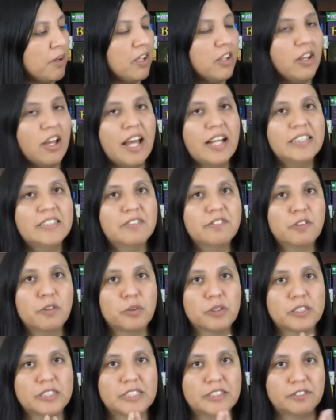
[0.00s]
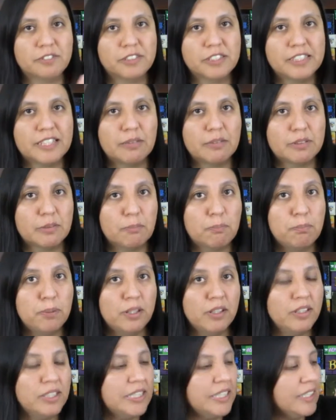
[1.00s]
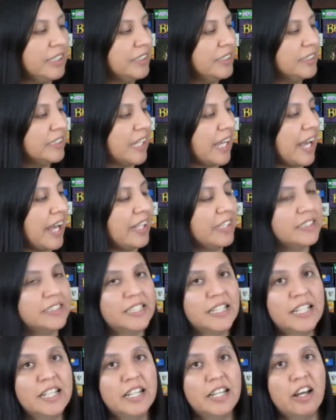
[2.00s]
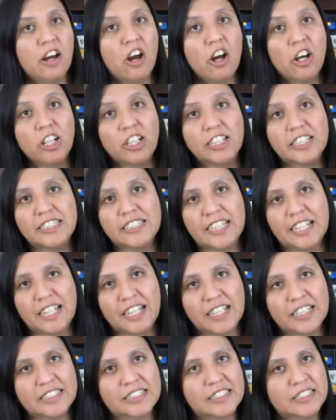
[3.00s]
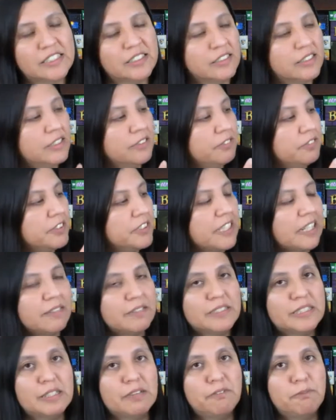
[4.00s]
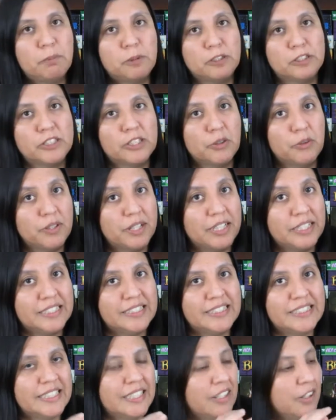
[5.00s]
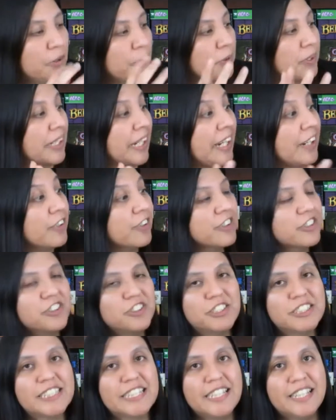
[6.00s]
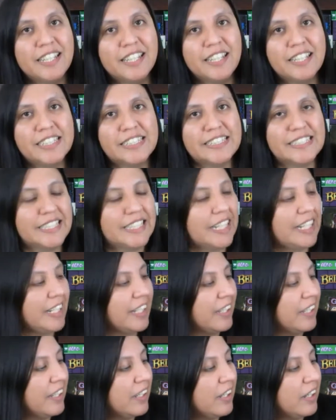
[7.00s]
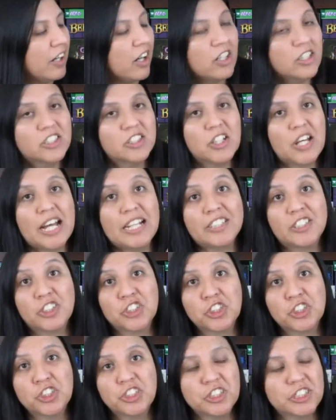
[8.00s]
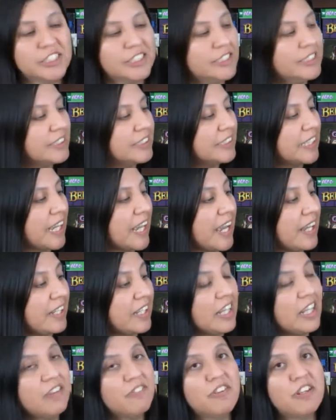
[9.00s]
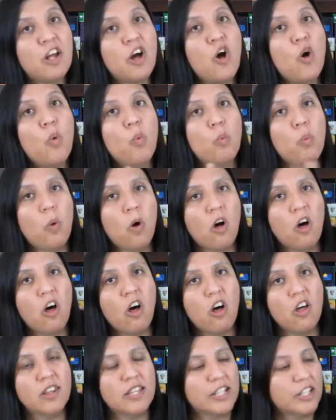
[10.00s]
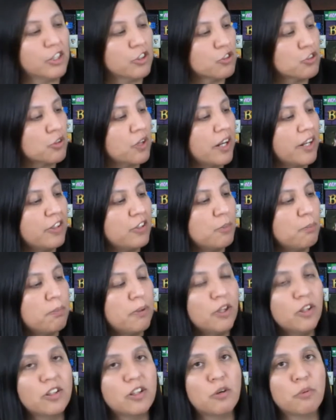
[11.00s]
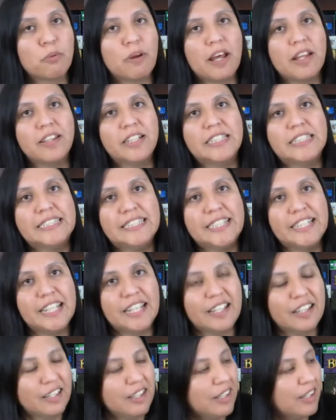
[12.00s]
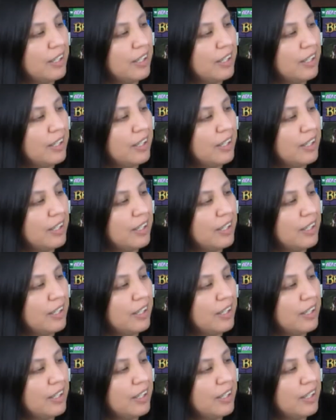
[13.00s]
Malo has, of course, different types of buildings. It has architects, different types of personas or characters in the city. Also has churches and even a wall that you're trying to build around the city,